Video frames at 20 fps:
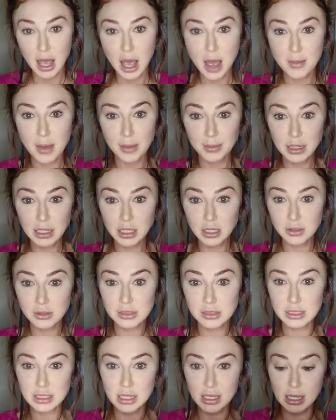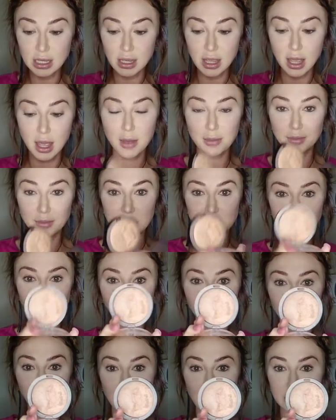I'm gonna use the
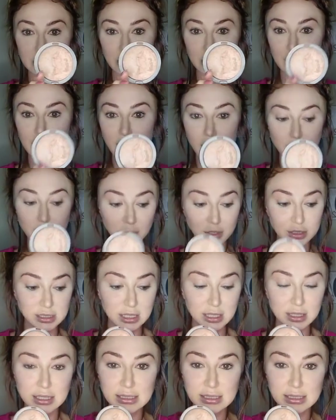Beachfront bronzer in Hermosa.